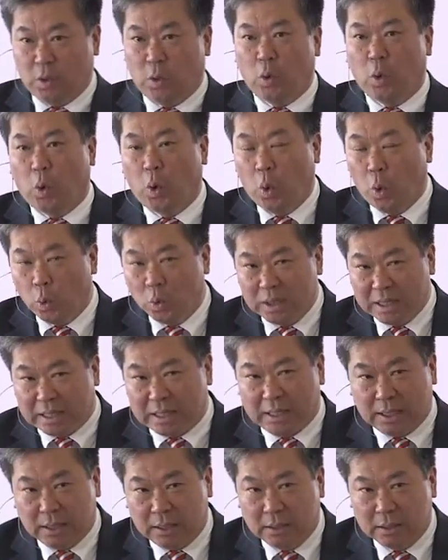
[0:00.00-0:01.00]

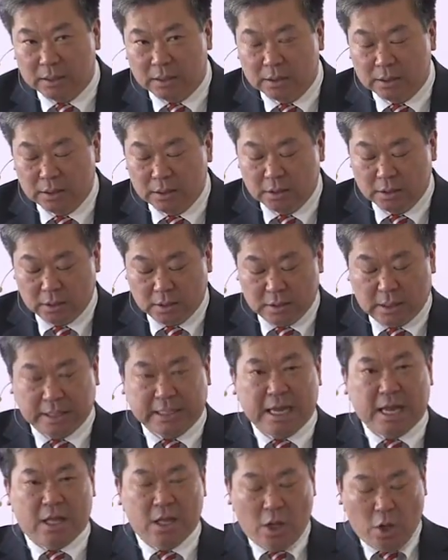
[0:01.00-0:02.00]
holy.
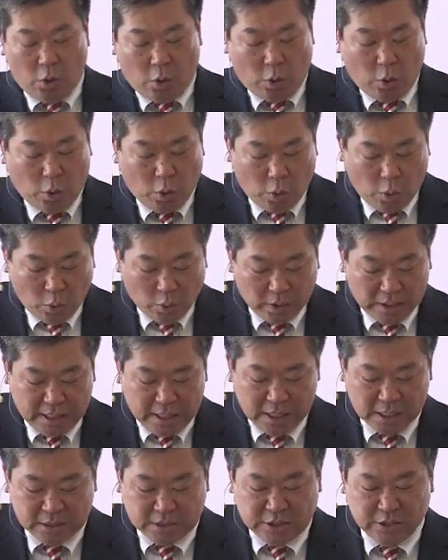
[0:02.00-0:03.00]
Again, wholly
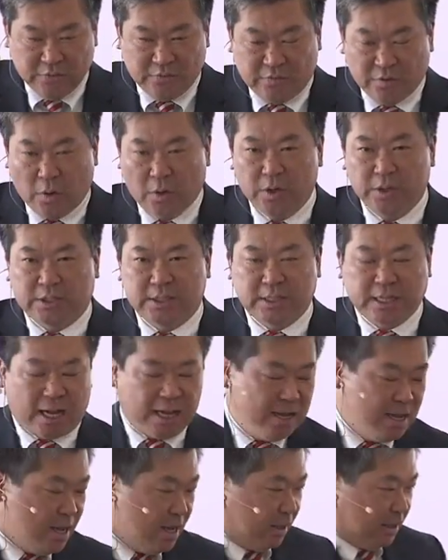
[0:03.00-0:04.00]
devoted to God.
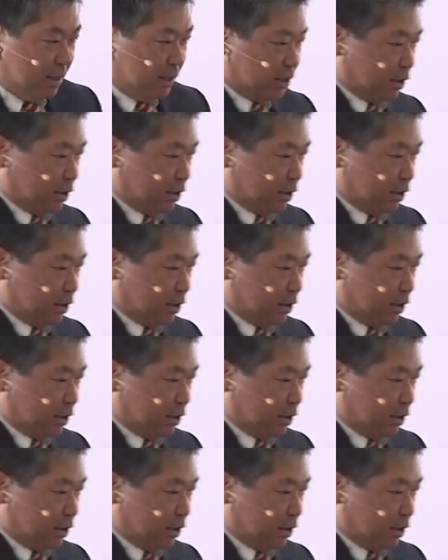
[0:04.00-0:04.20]
So